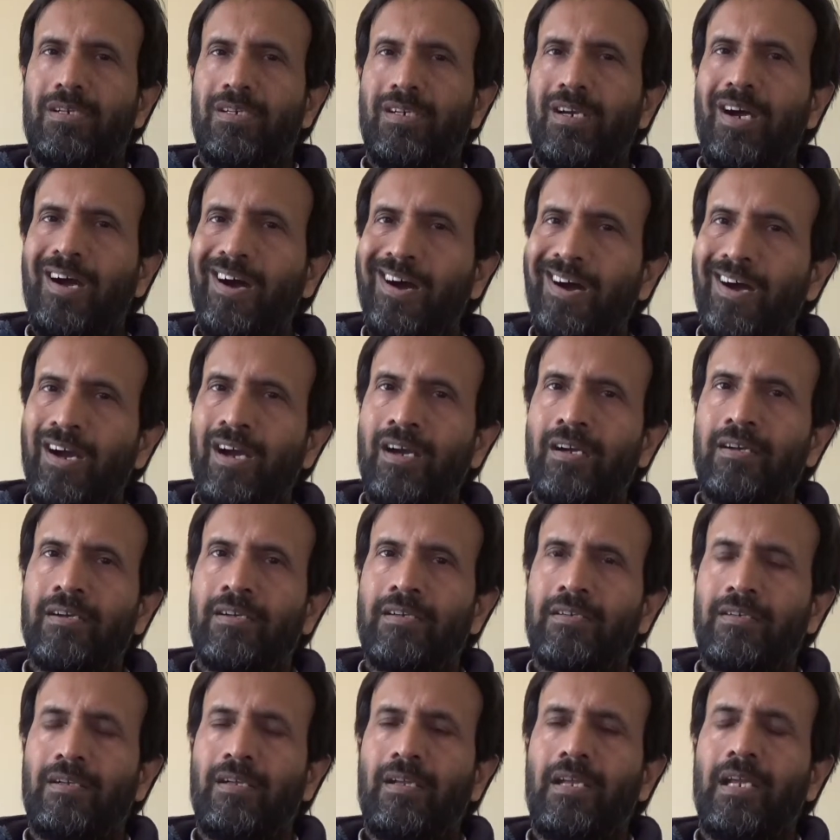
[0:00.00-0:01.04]

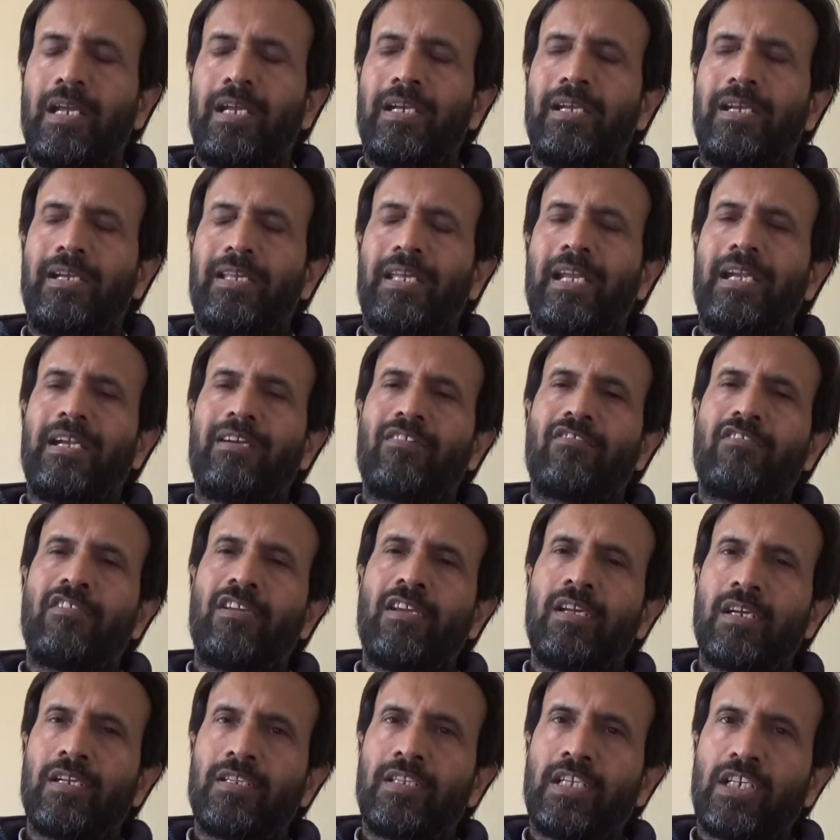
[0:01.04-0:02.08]
hard and it can
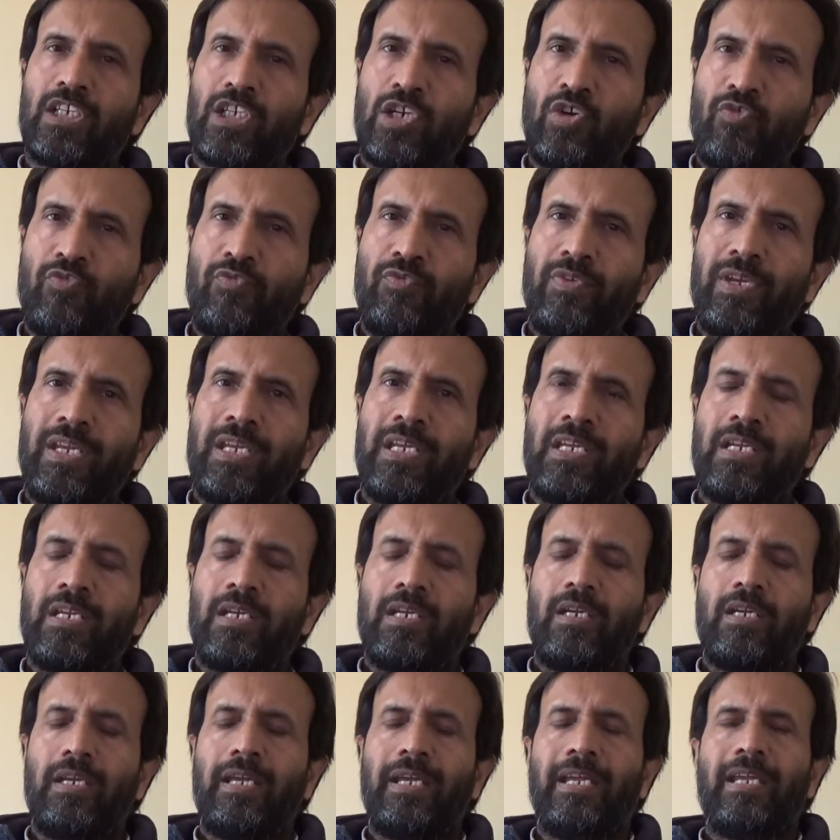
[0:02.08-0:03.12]
trigger the
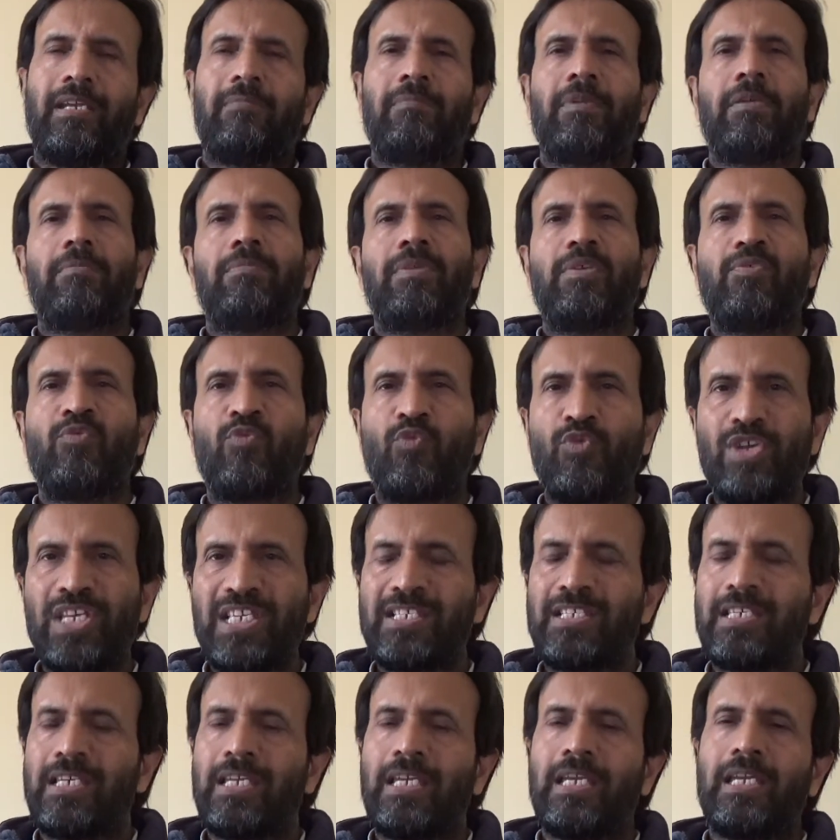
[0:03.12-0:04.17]
coughing and maybe
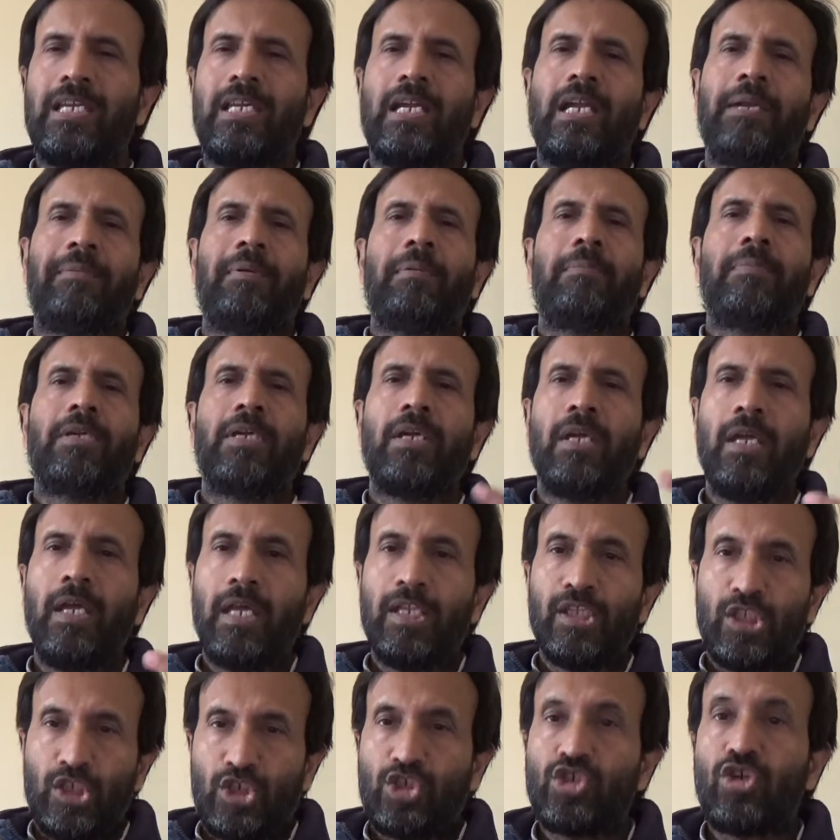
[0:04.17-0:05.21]
wheezing and maybe
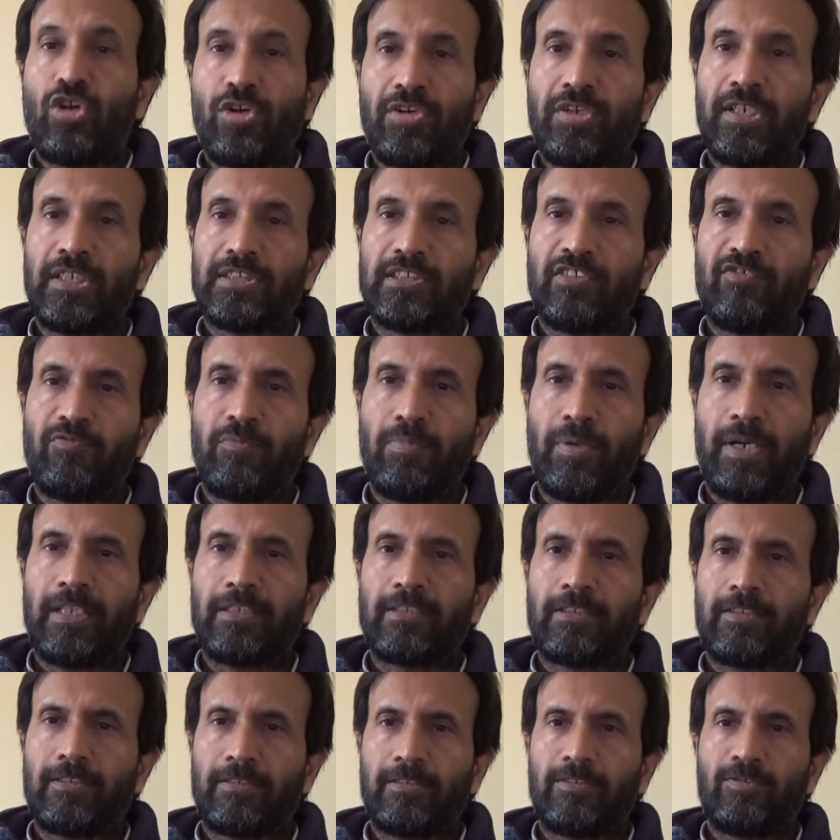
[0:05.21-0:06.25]
the shortness of
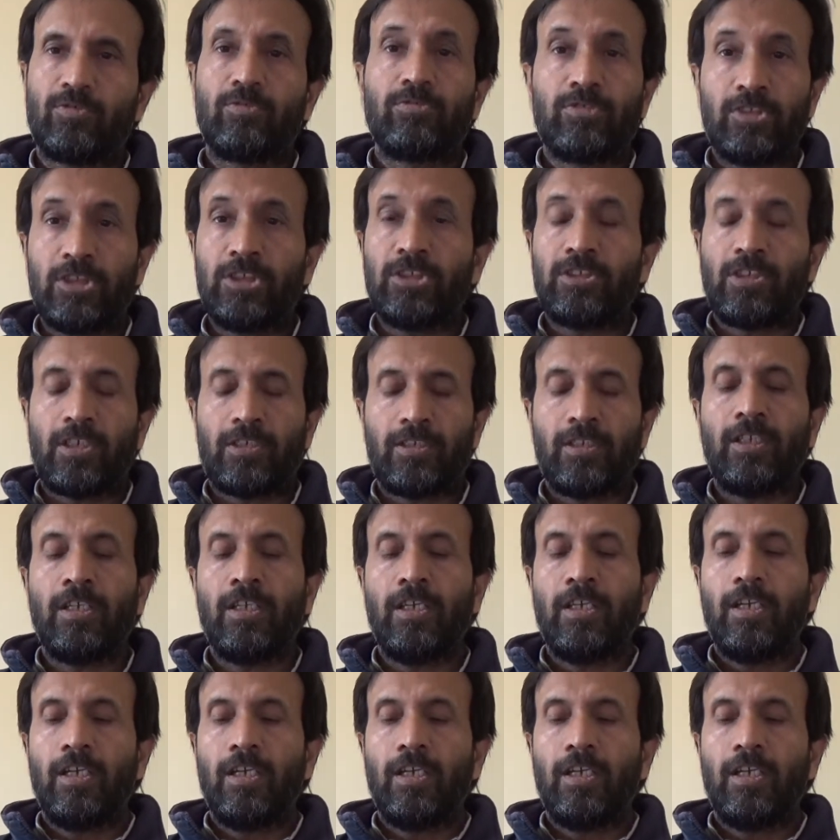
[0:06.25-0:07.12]
breath so these are the